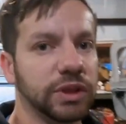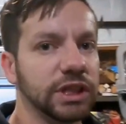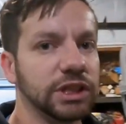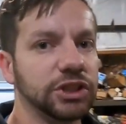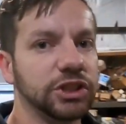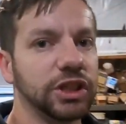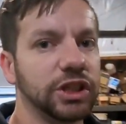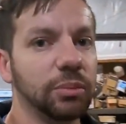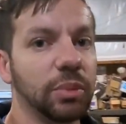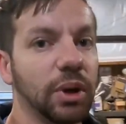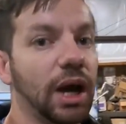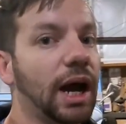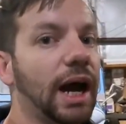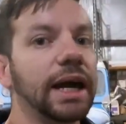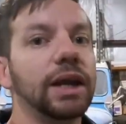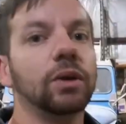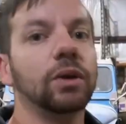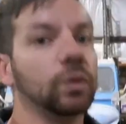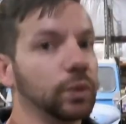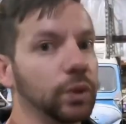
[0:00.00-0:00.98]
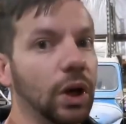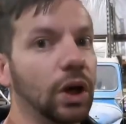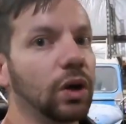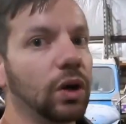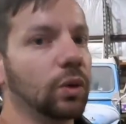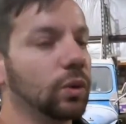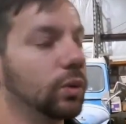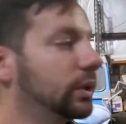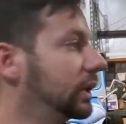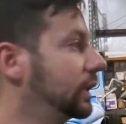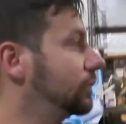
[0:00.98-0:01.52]
with this Jeep, I don't
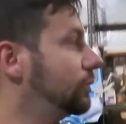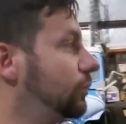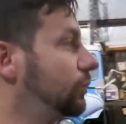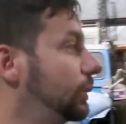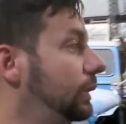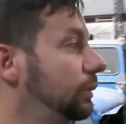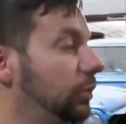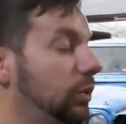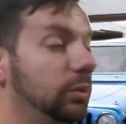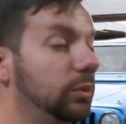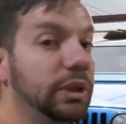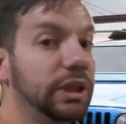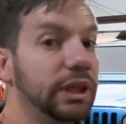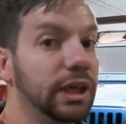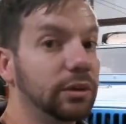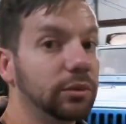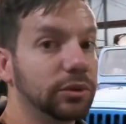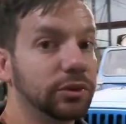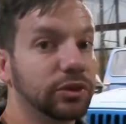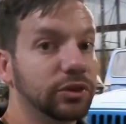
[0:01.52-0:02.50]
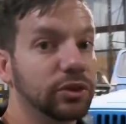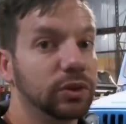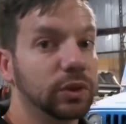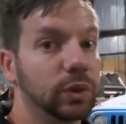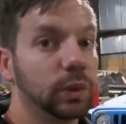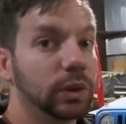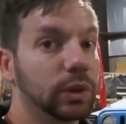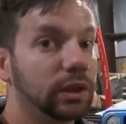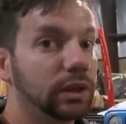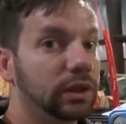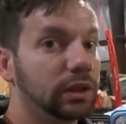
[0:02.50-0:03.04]
know if we will be able
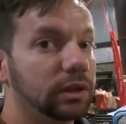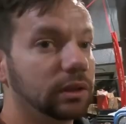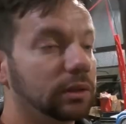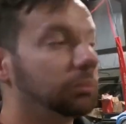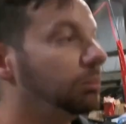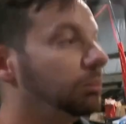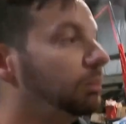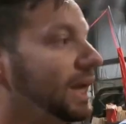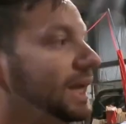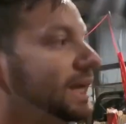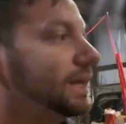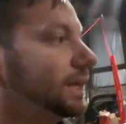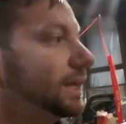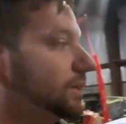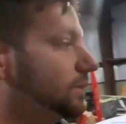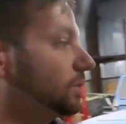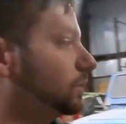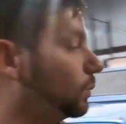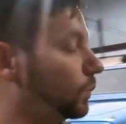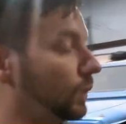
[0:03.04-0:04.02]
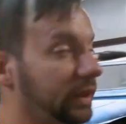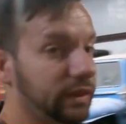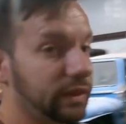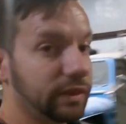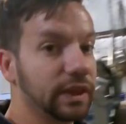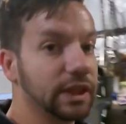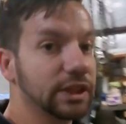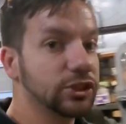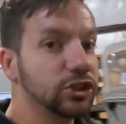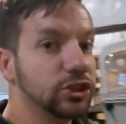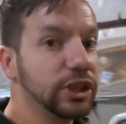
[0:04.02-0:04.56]
to make it with
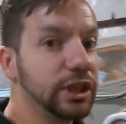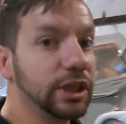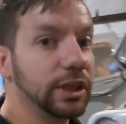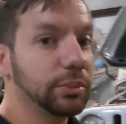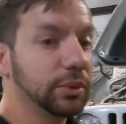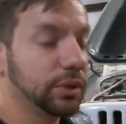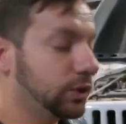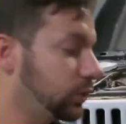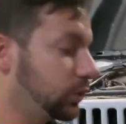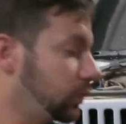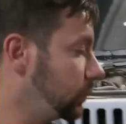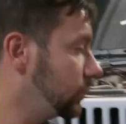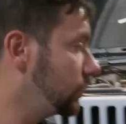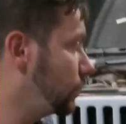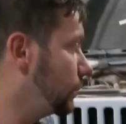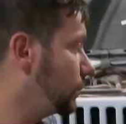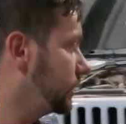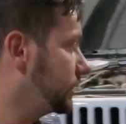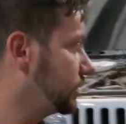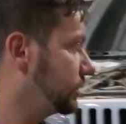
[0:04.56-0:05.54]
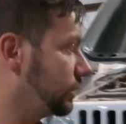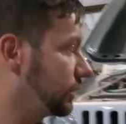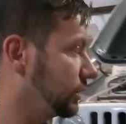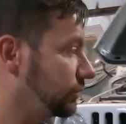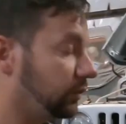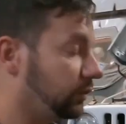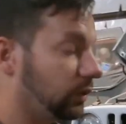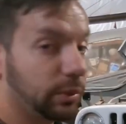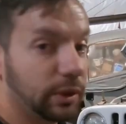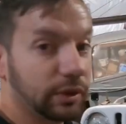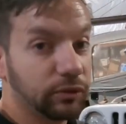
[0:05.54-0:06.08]
this Jeep to the winter
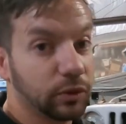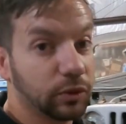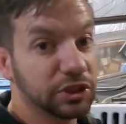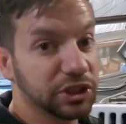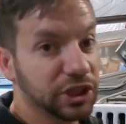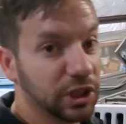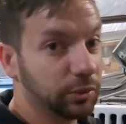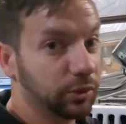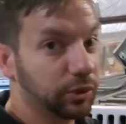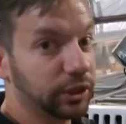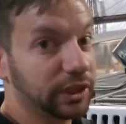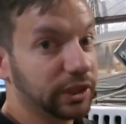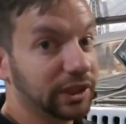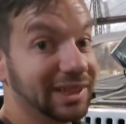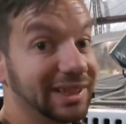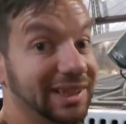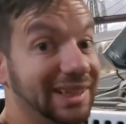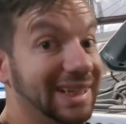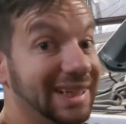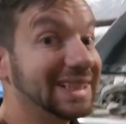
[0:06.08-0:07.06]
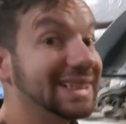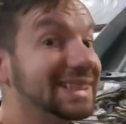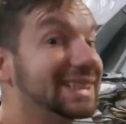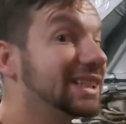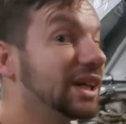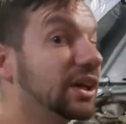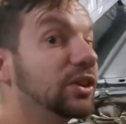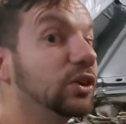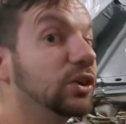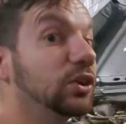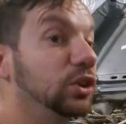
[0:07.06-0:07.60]
4x4 Jamboree in
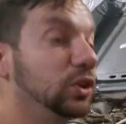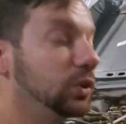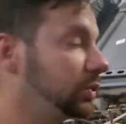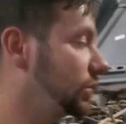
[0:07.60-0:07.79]
southern